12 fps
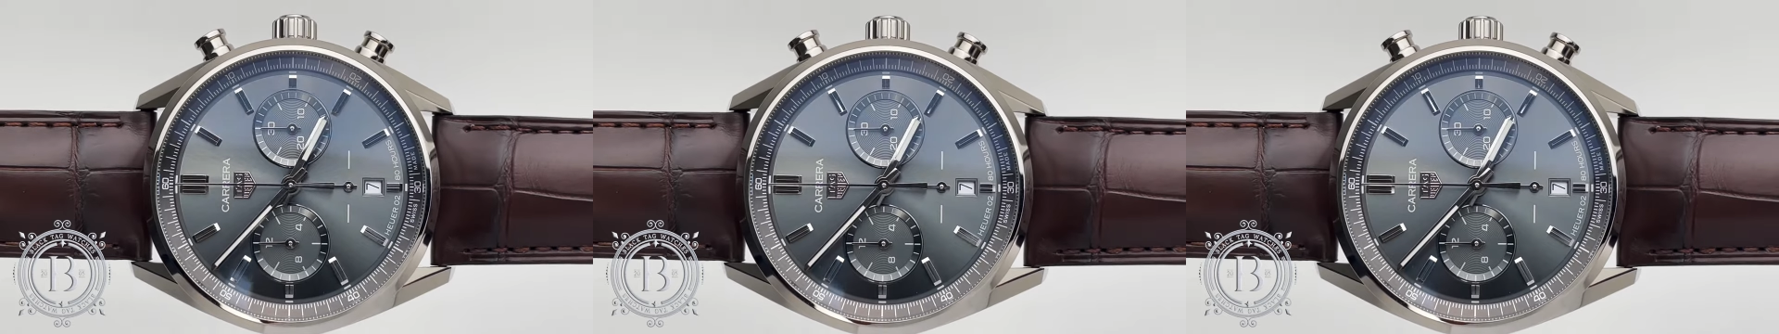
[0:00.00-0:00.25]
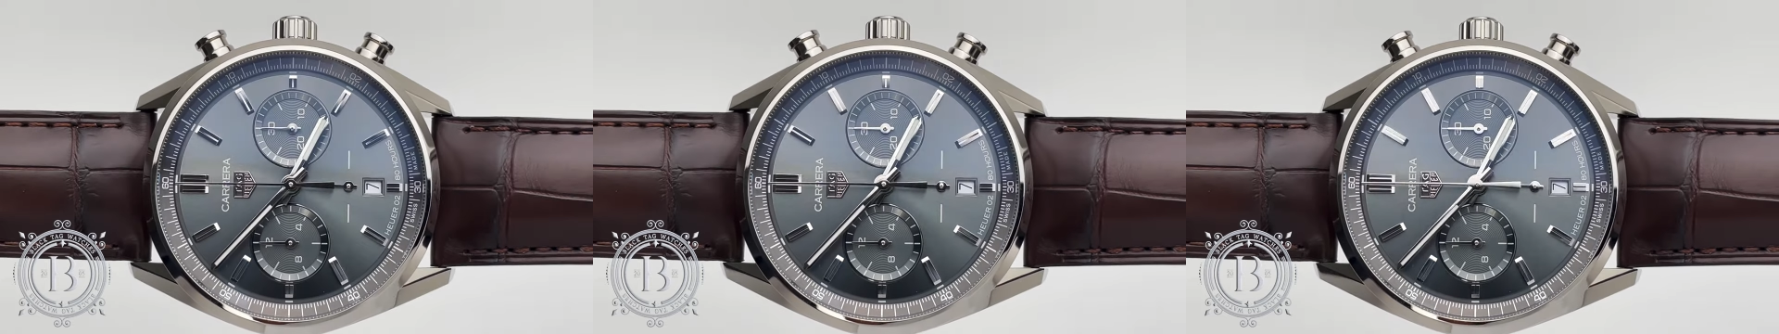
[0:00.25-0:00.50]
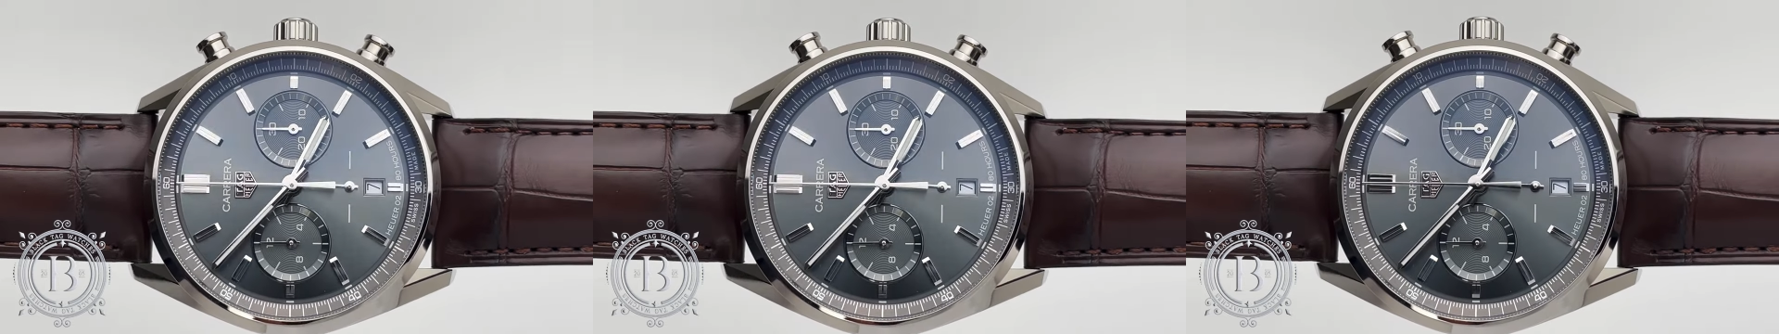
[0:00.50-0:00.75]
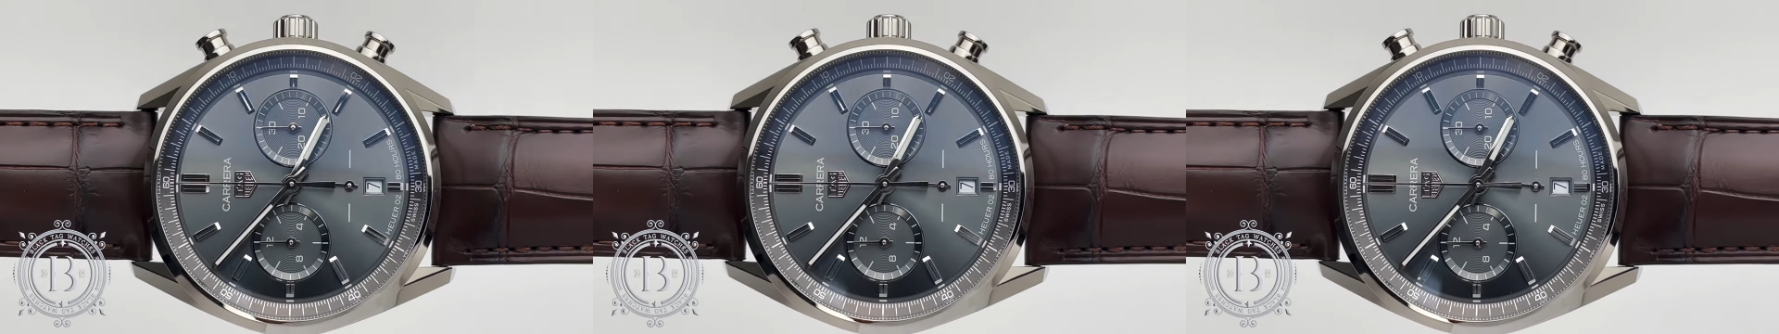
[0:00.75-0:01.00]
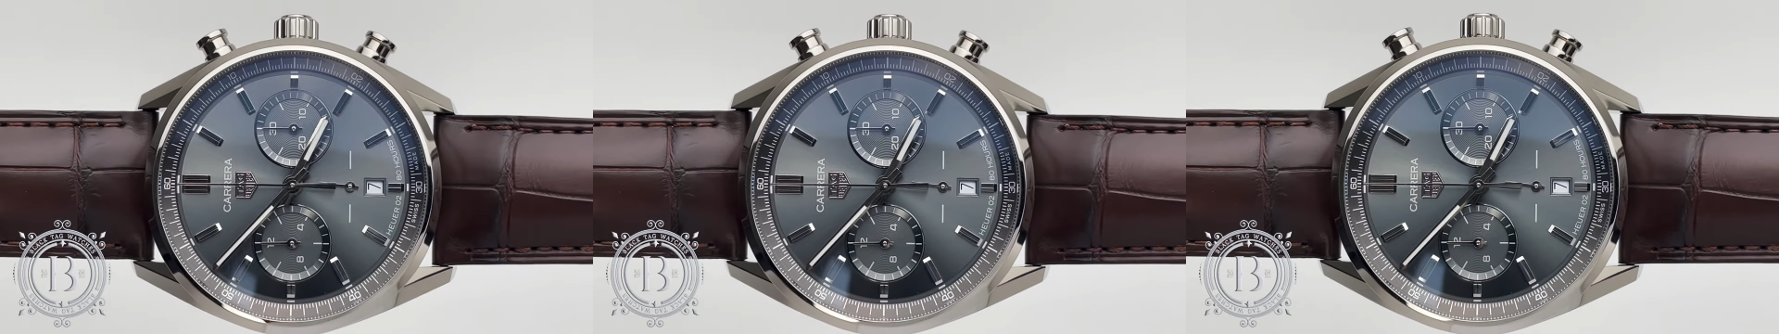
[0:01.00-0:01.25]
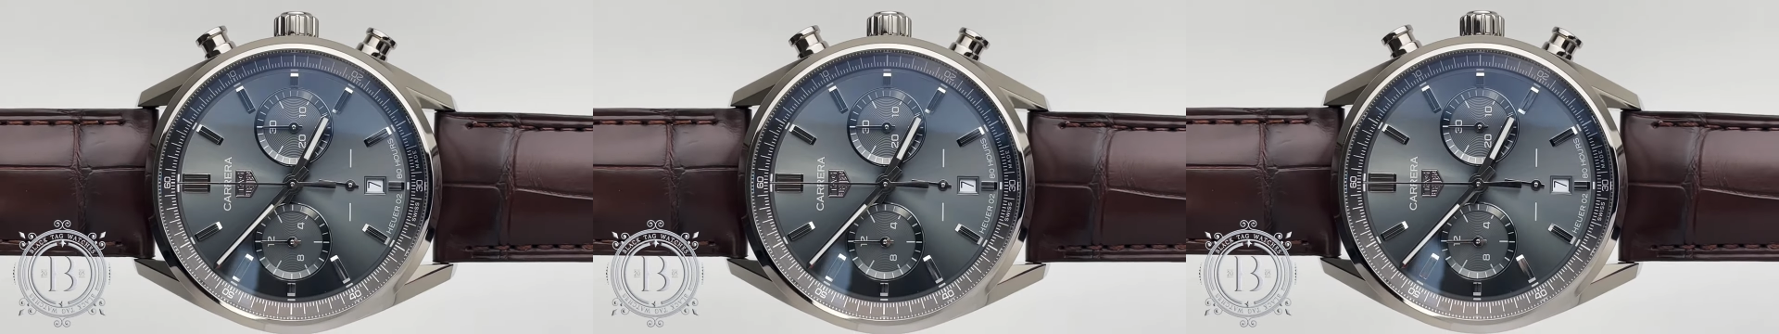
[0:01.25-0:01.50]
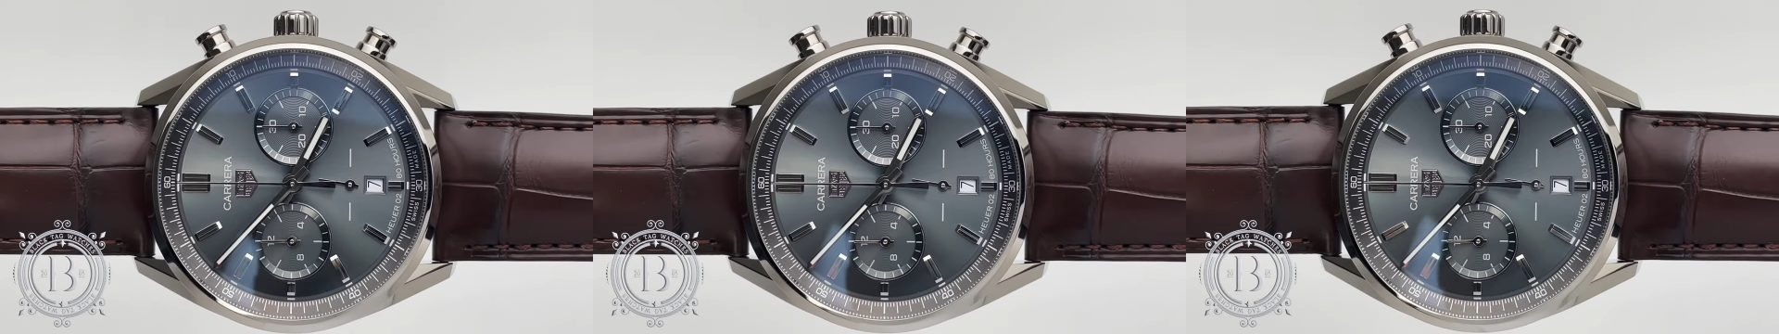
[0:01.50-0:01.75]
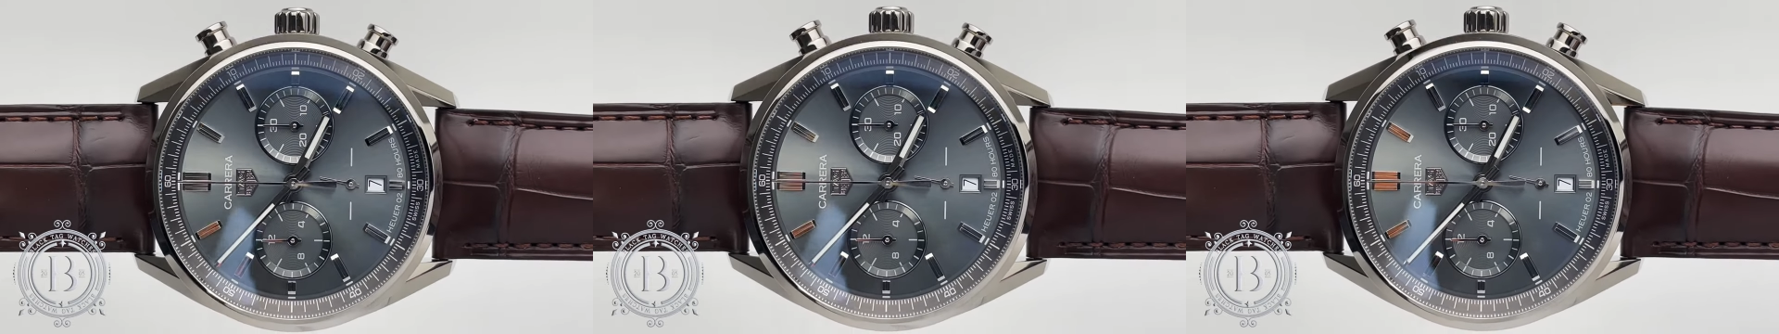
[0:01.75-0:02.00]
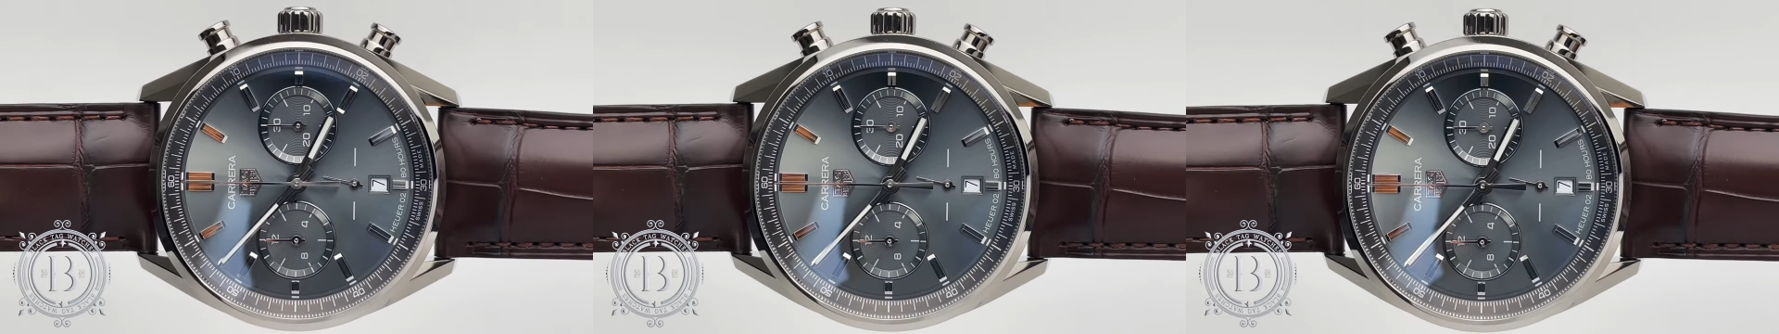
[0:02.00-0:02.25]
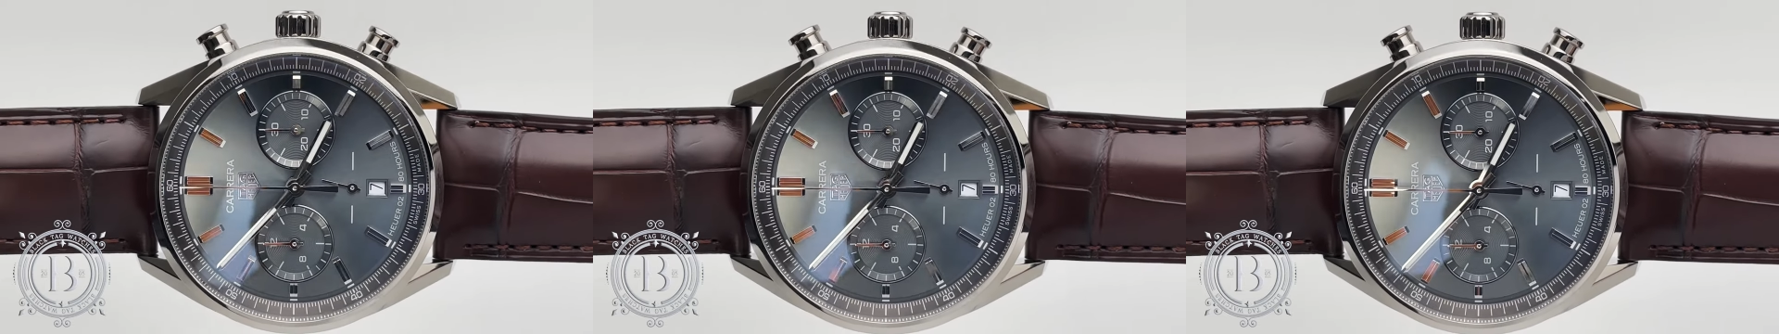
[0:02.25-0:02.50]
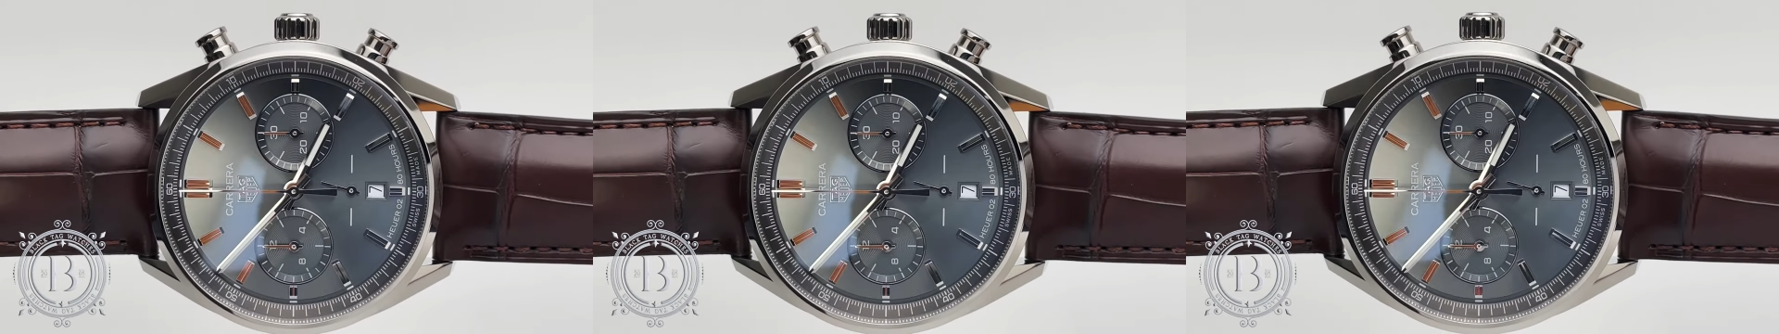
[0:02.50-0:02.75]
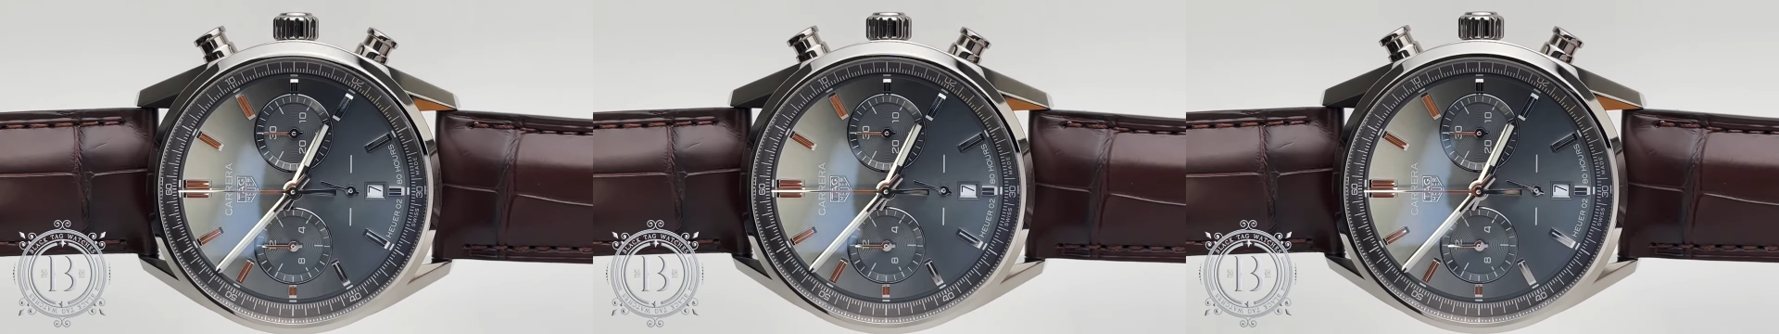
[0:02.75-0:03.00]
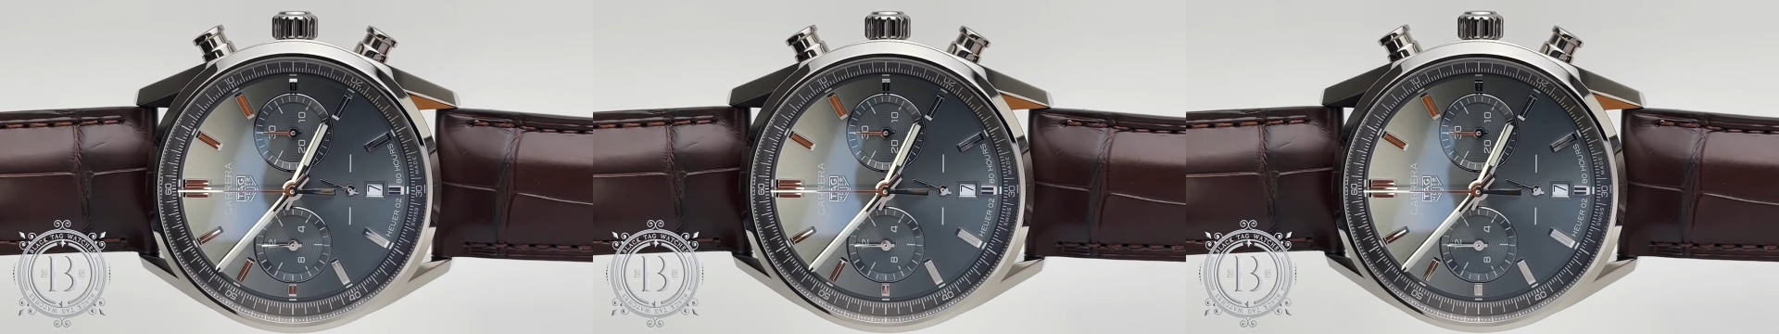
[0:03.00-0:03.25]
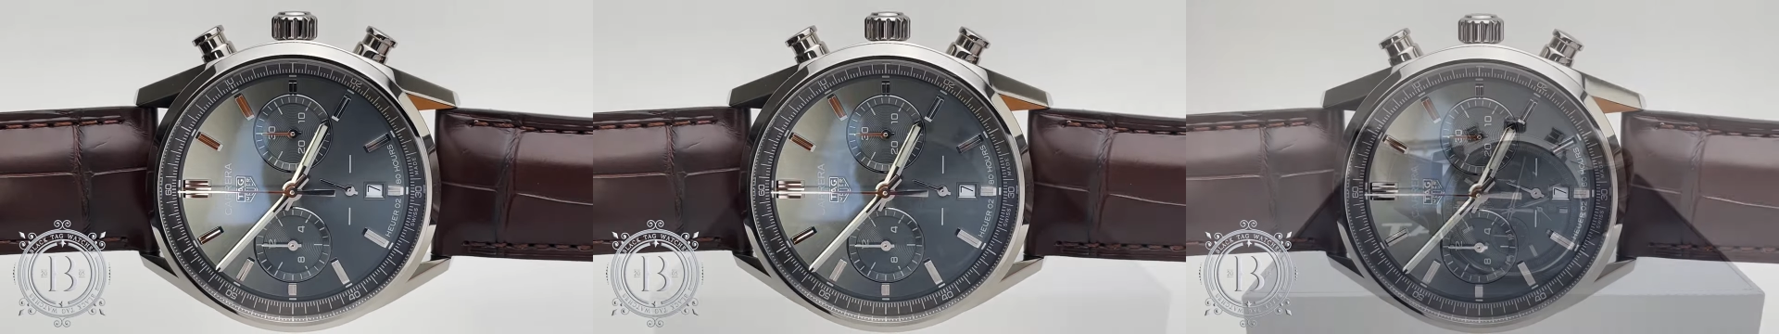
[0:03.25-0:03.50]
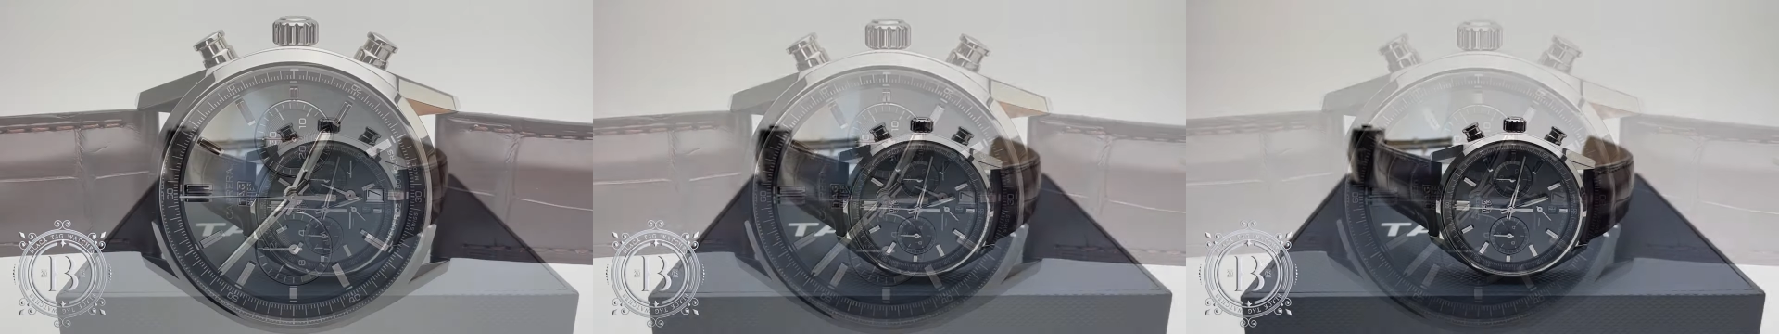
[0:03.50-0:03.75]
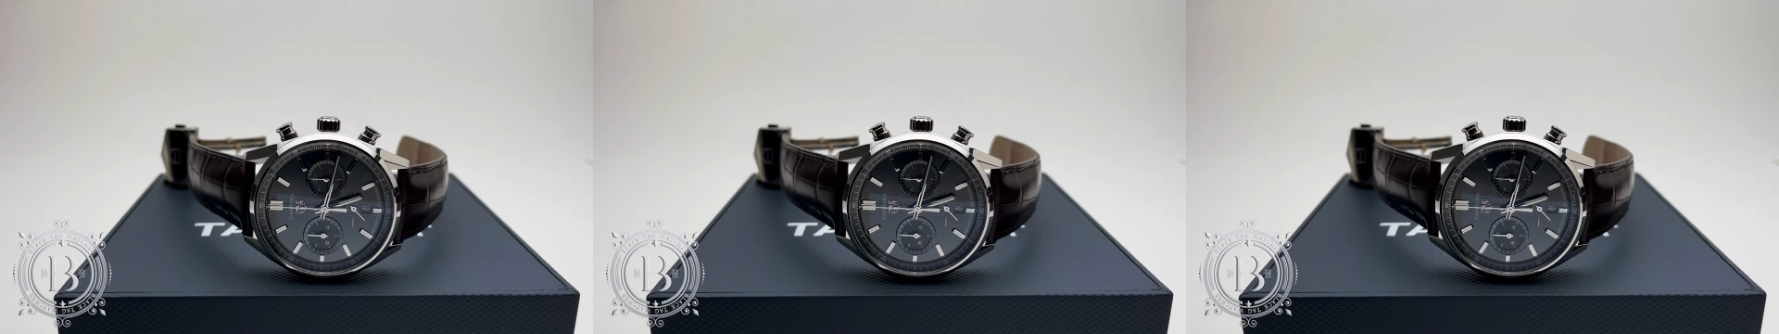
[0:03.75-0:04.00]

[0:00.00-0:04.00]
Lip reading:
[unreadable: no face in view]